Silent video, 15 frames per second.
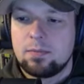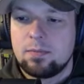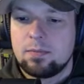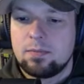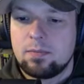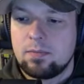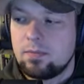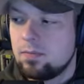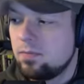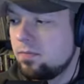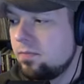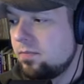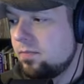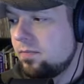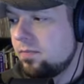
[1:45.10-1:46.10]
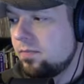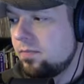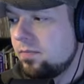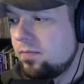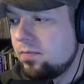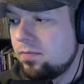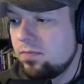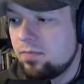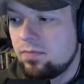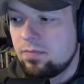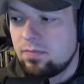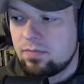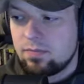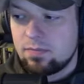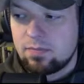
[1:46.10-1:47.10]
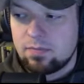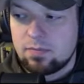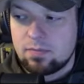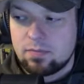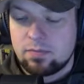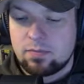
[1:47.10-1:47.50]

Nothing is said.